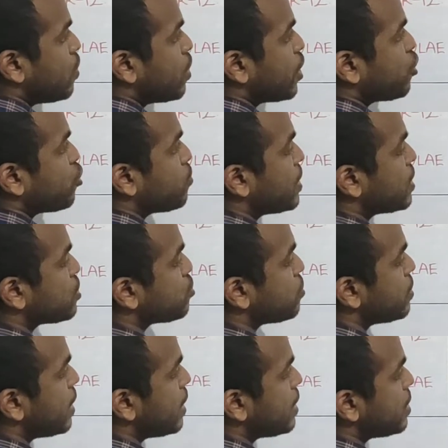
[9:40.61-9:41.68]
42 minus
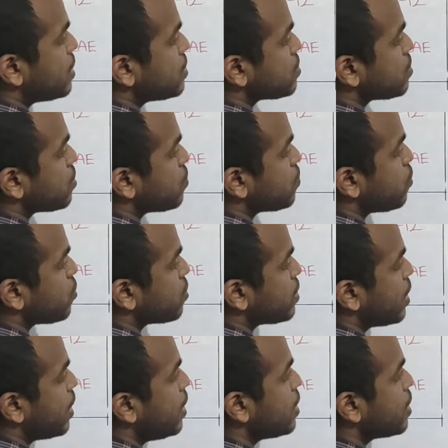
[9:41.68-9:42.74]
28 is
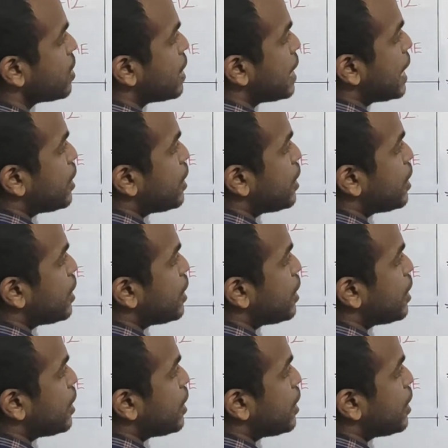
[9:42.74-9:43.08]
14